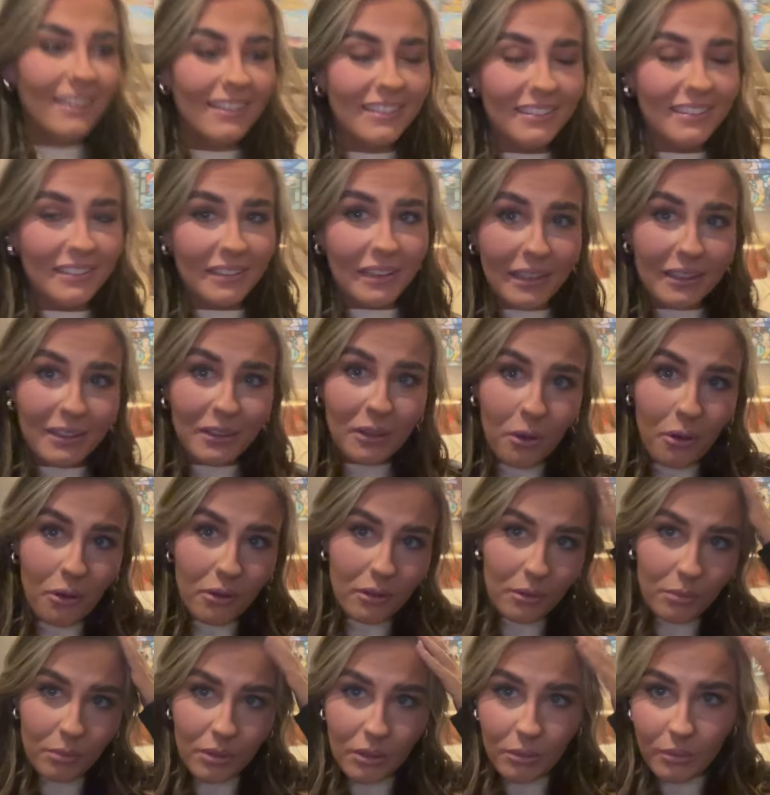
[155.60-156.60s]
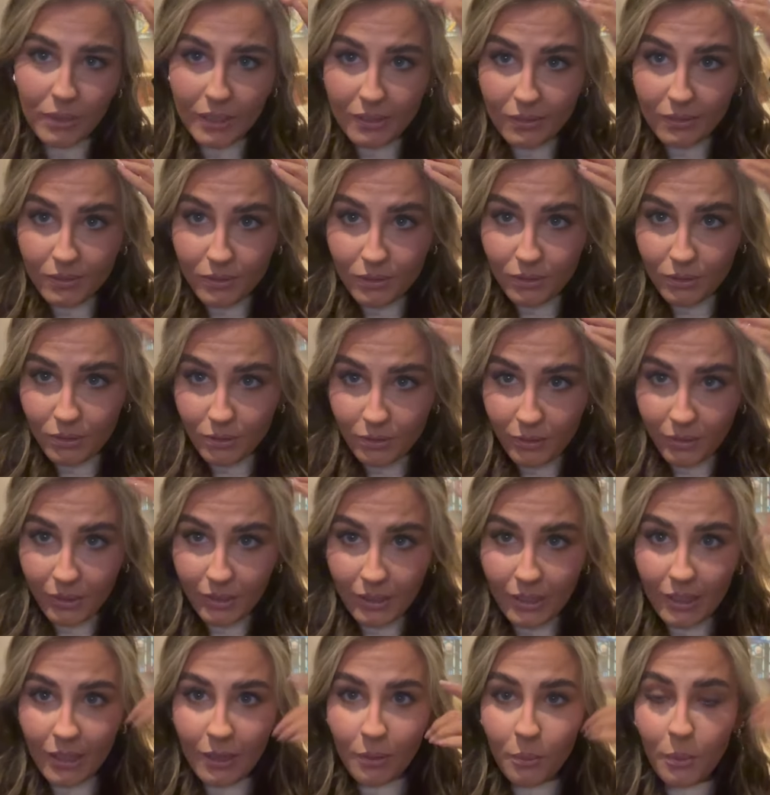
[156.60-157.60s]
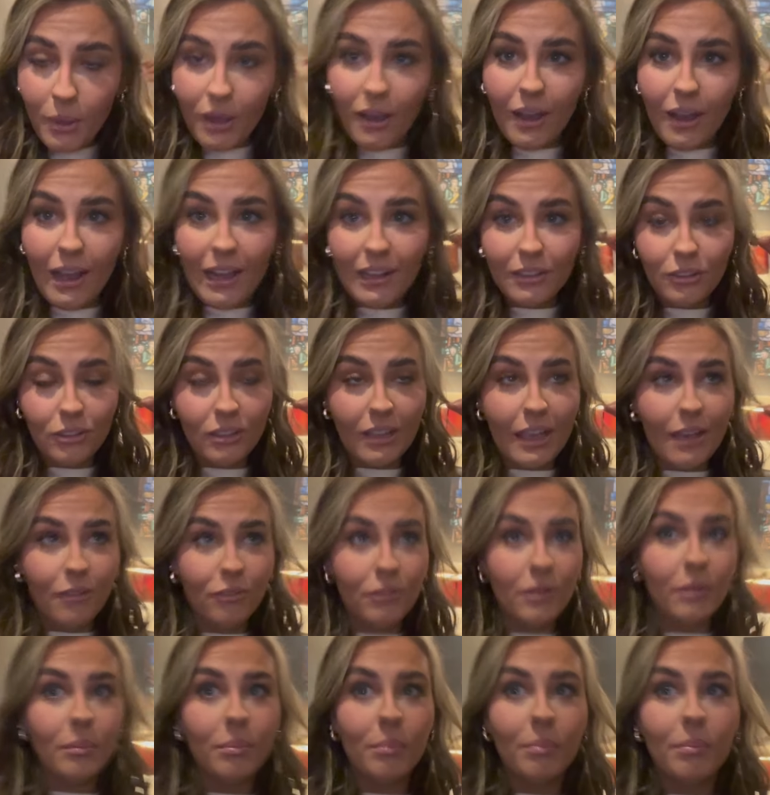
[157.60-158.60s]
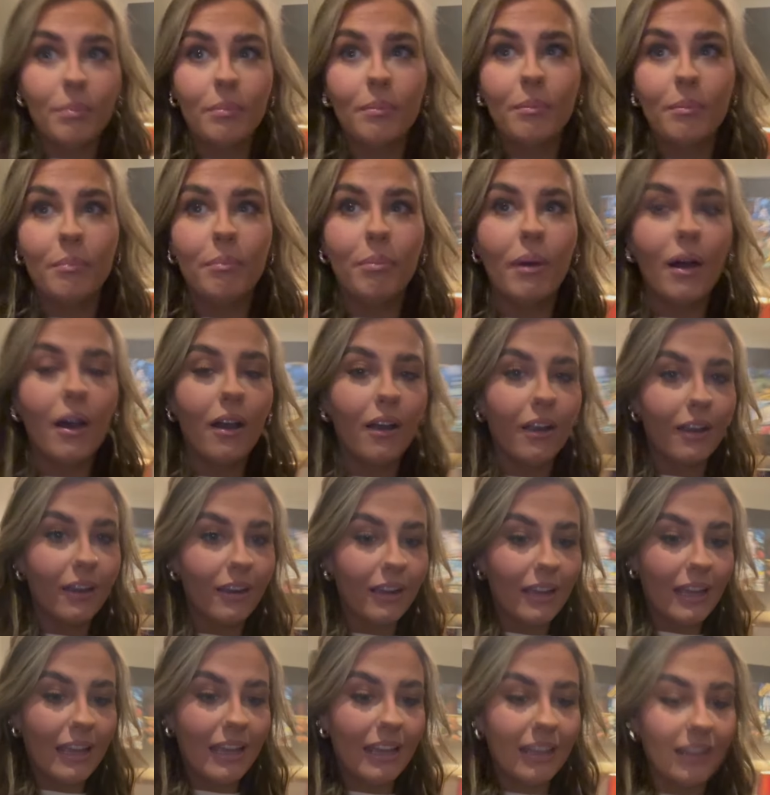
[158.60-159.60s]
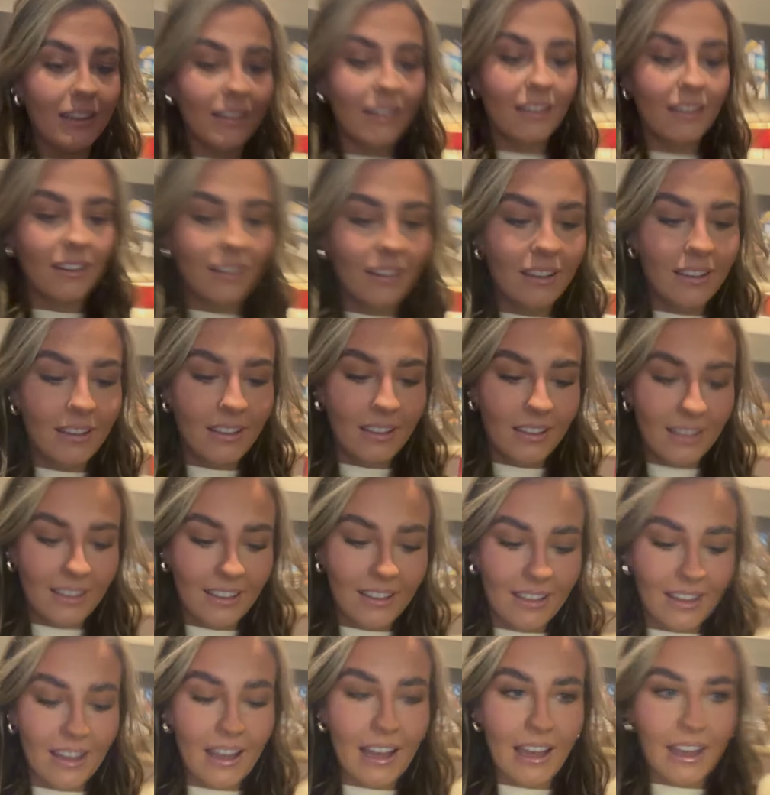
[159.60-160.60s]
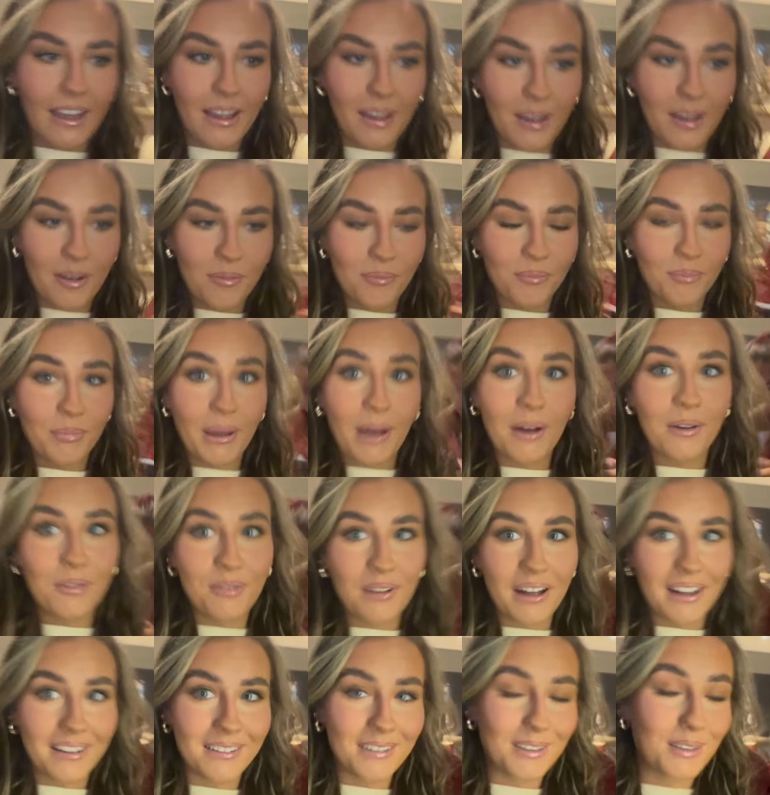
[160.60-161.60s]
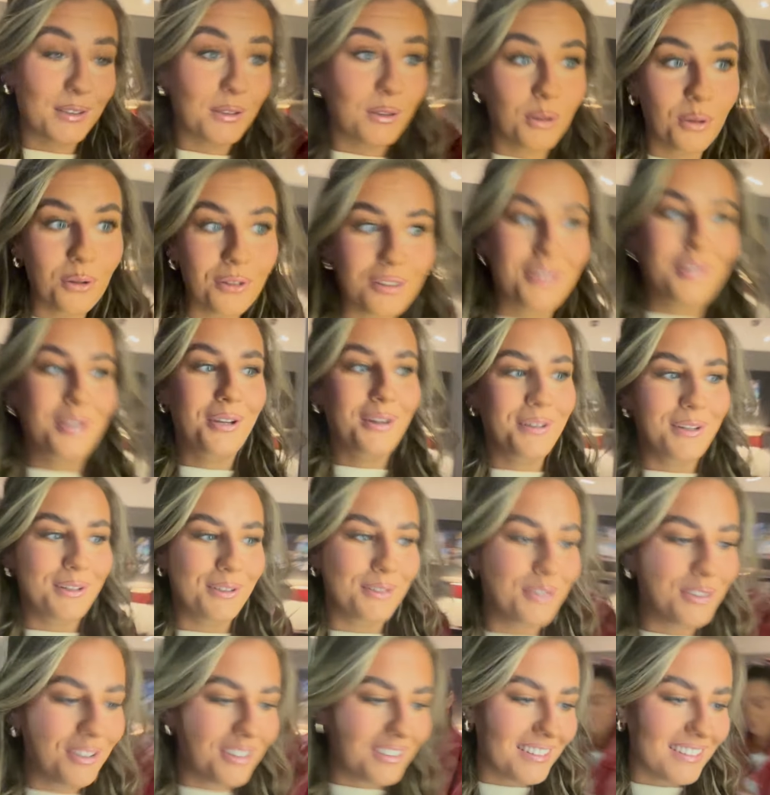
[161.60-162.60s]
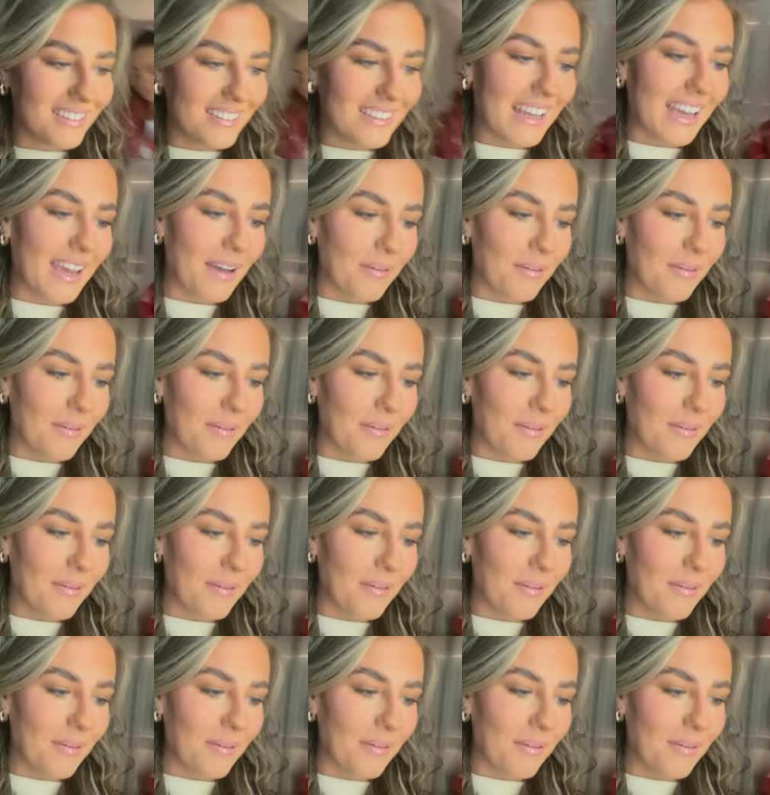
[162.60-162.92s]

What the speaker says: Niall Horan. We're away to, well, actually every bar in Belfast is close to the Tuesday